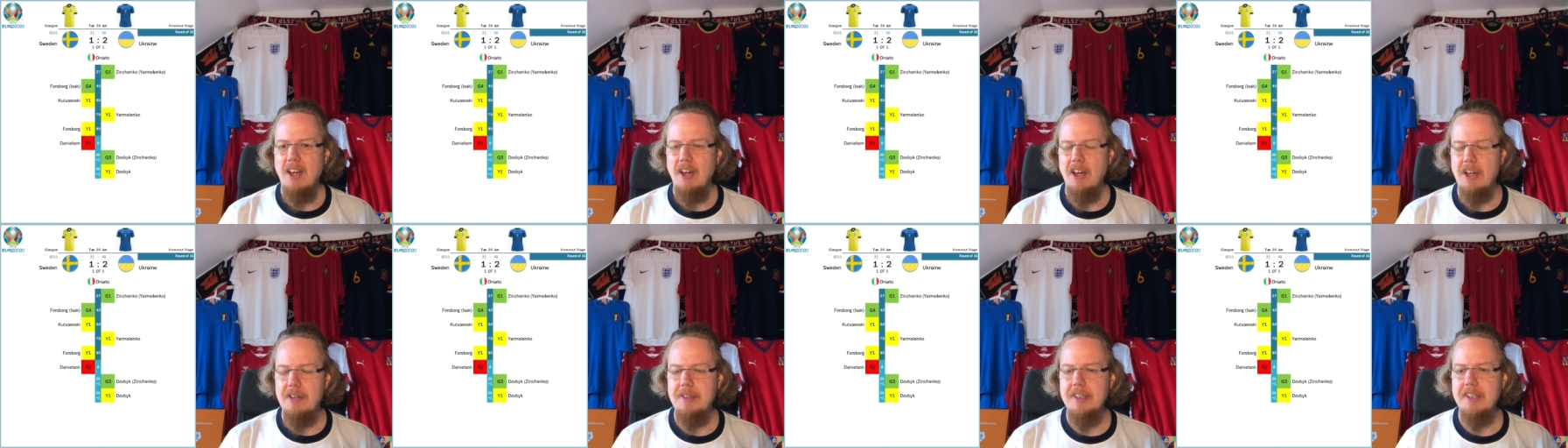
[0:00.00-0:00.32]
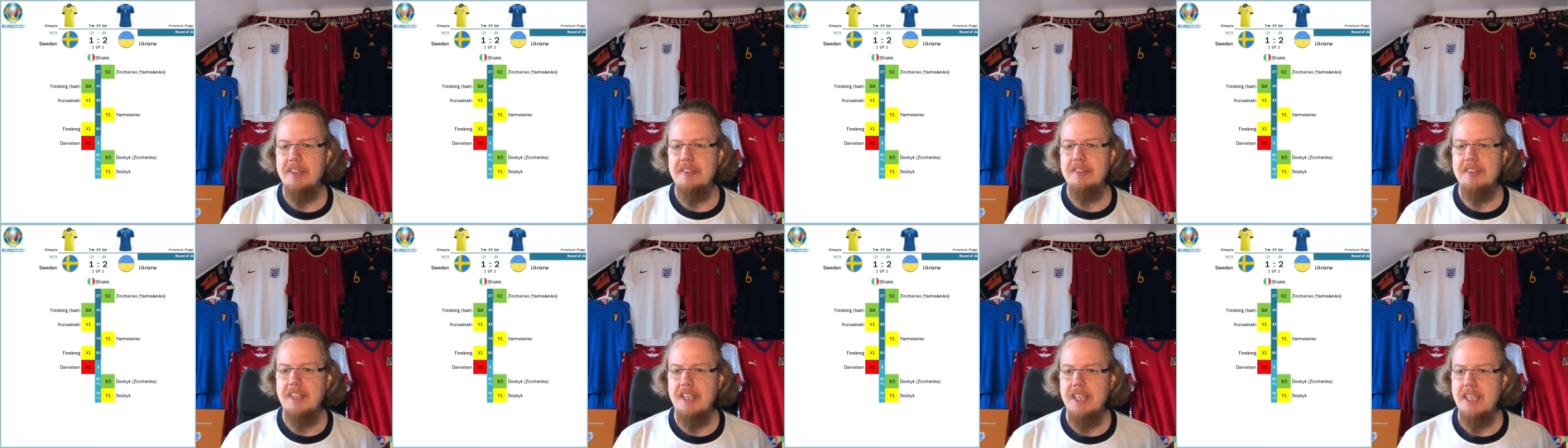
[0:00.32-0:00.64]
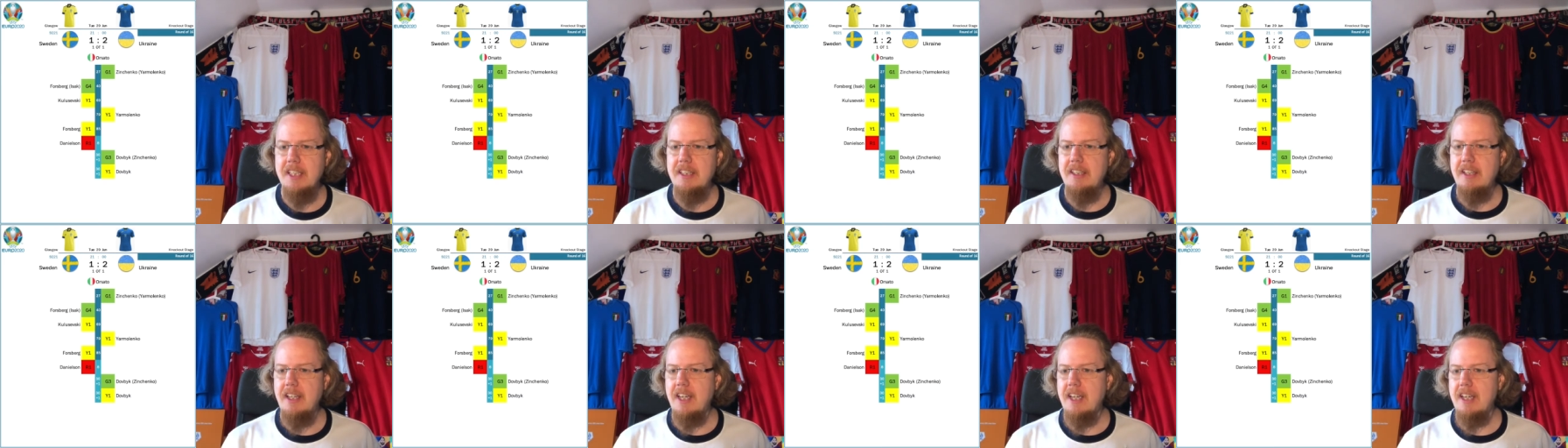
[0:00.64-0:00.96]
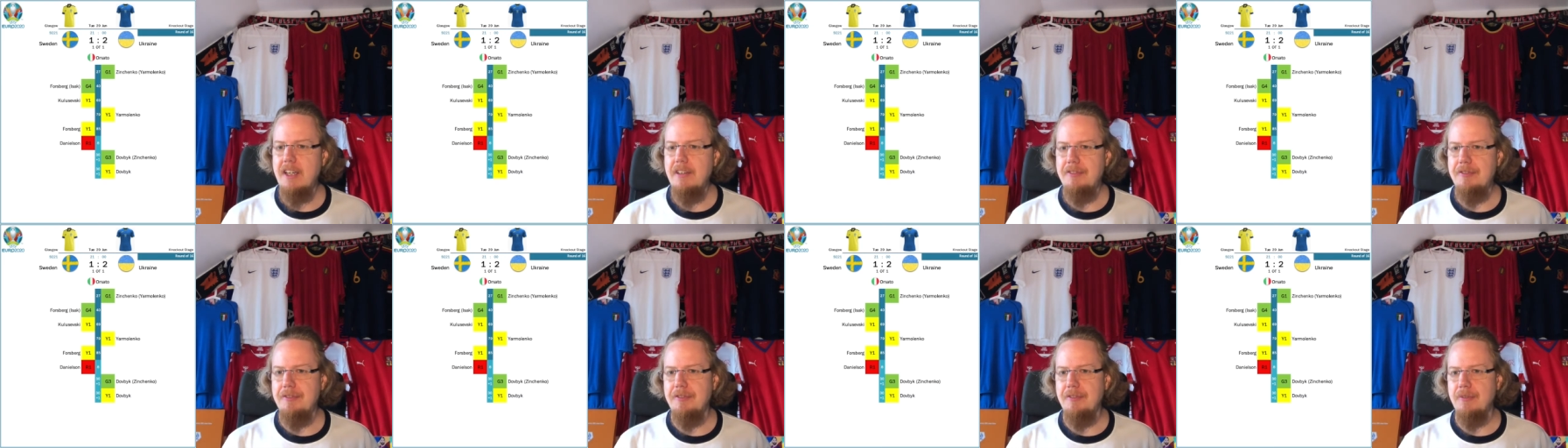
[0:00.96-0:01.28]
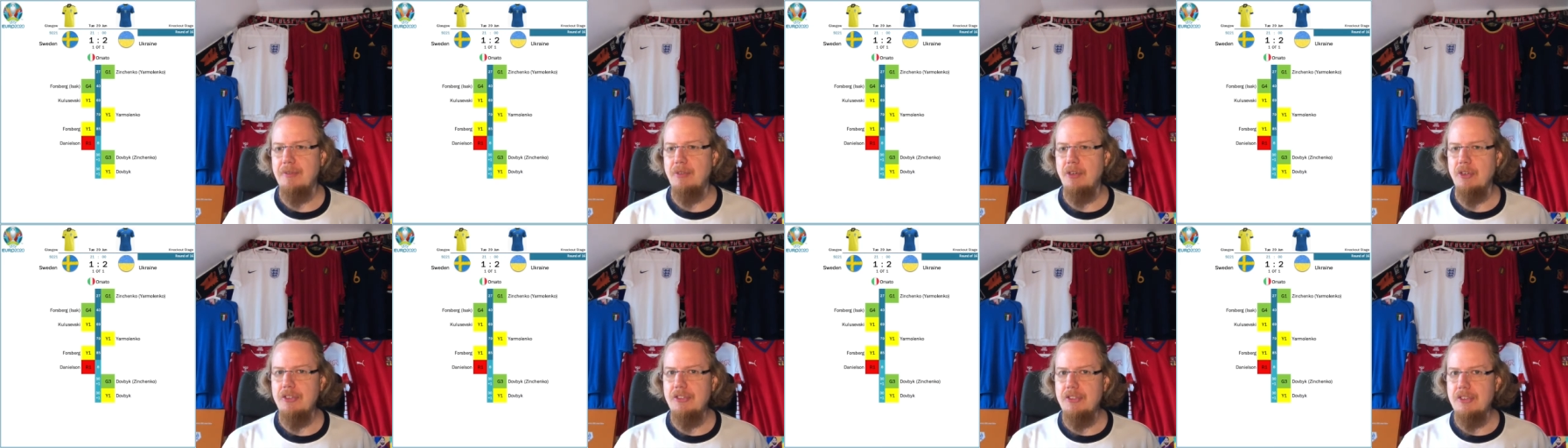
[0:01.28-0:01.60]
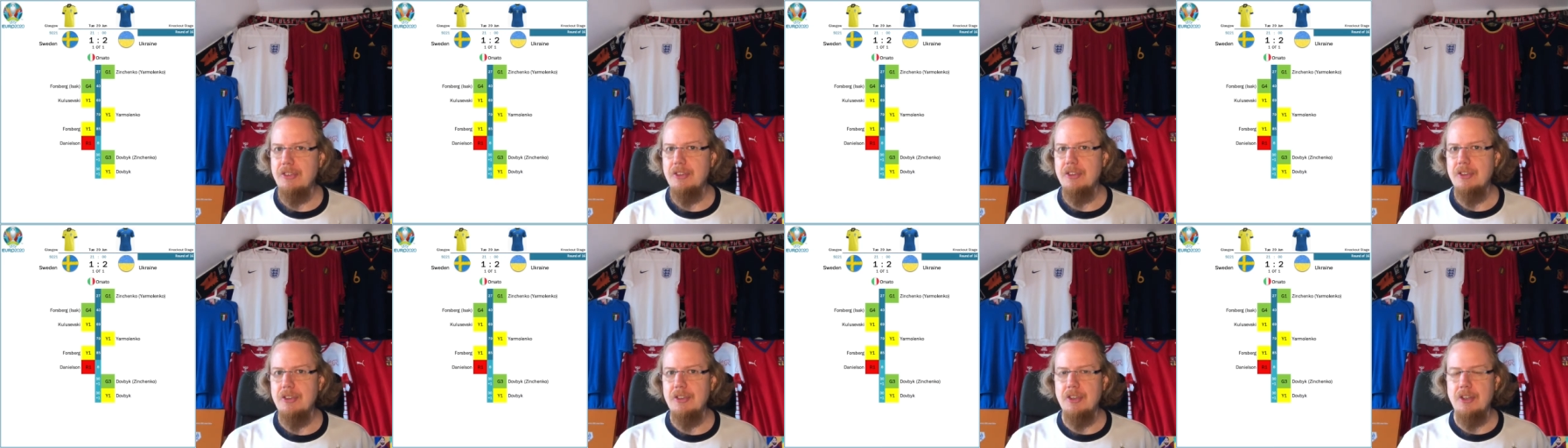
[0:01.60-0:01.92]
However, the second half was
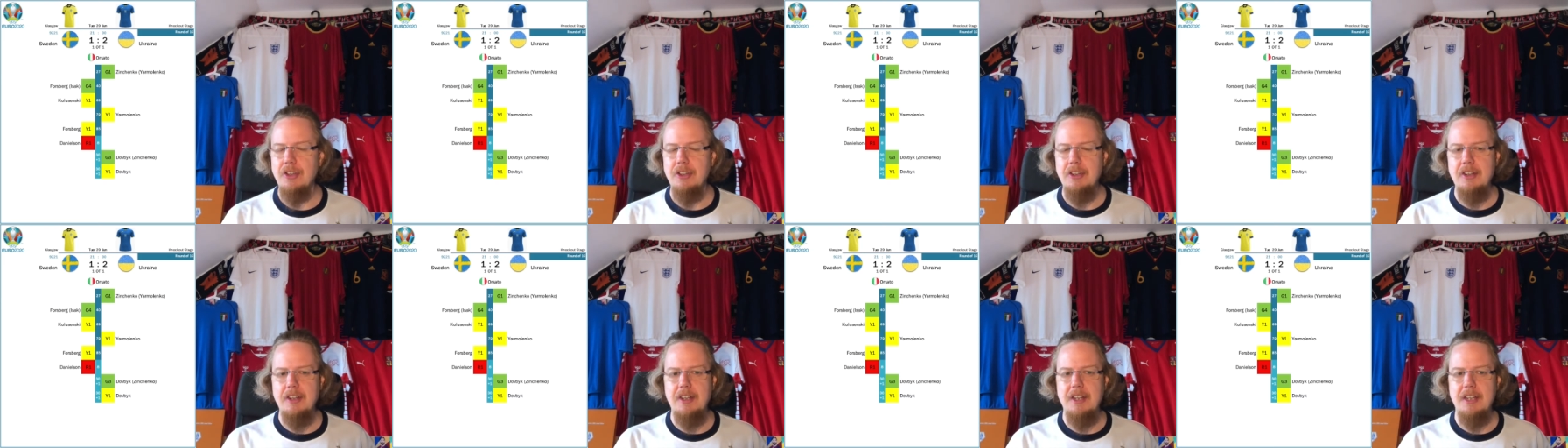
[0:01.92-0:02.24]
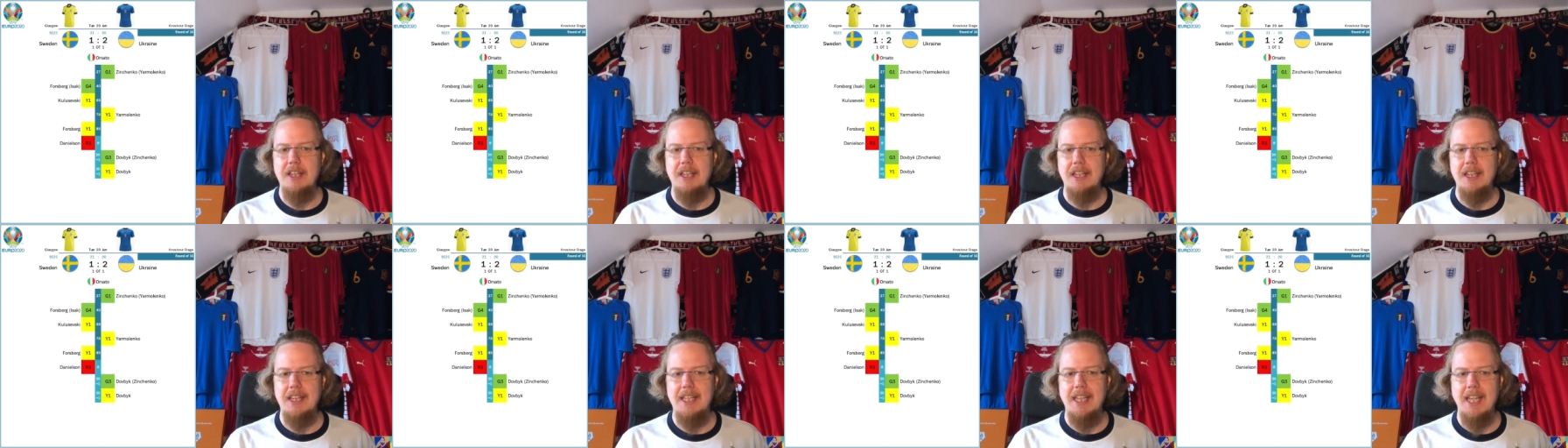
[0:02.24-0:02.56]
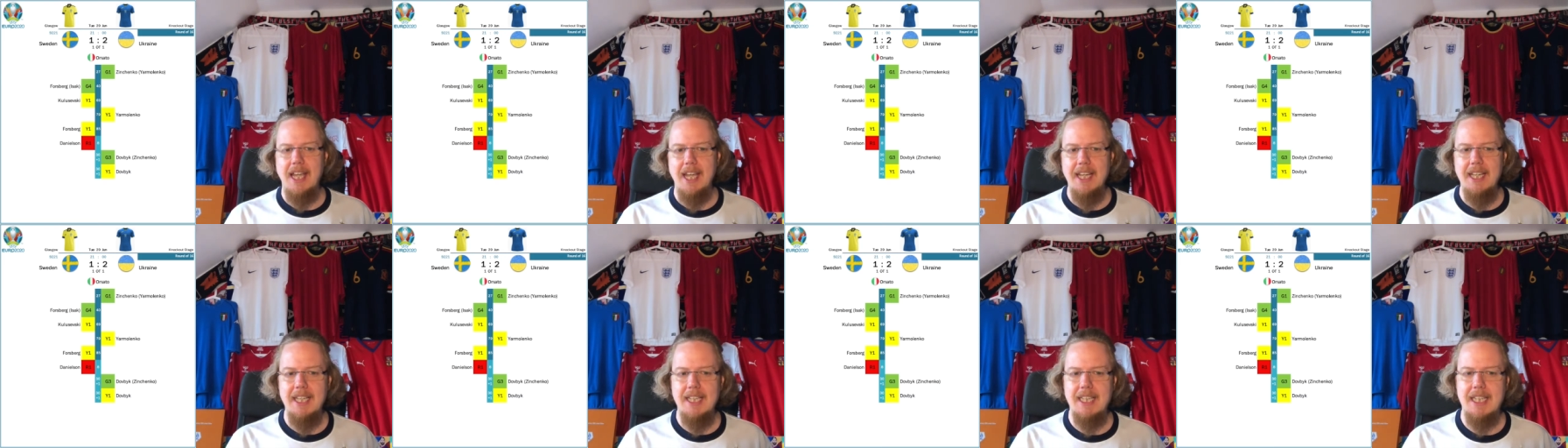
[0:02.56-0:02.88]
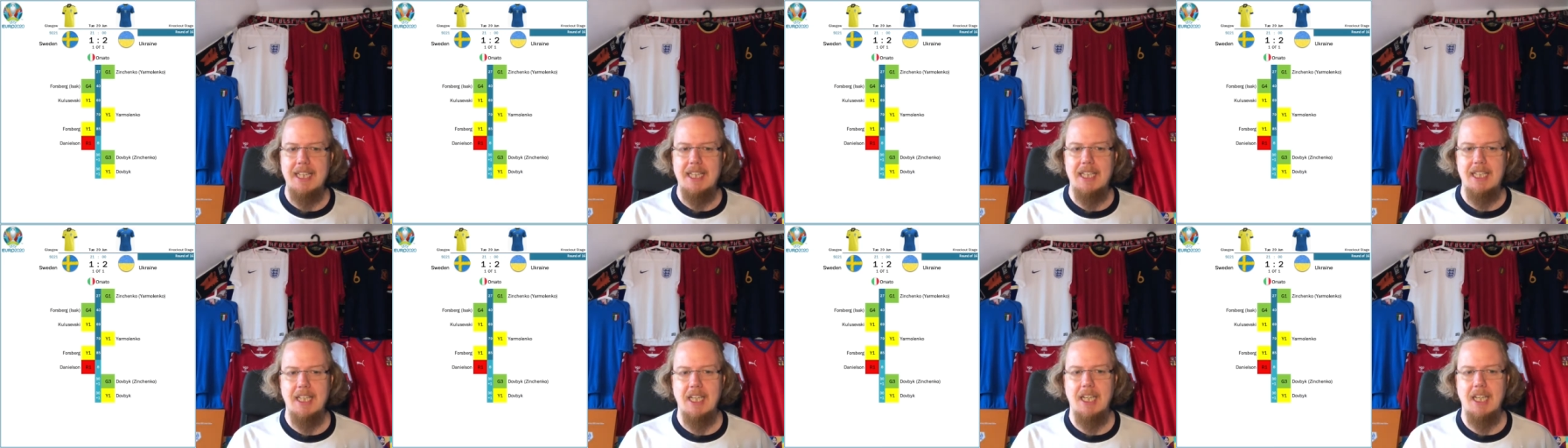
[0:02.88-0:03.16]
not that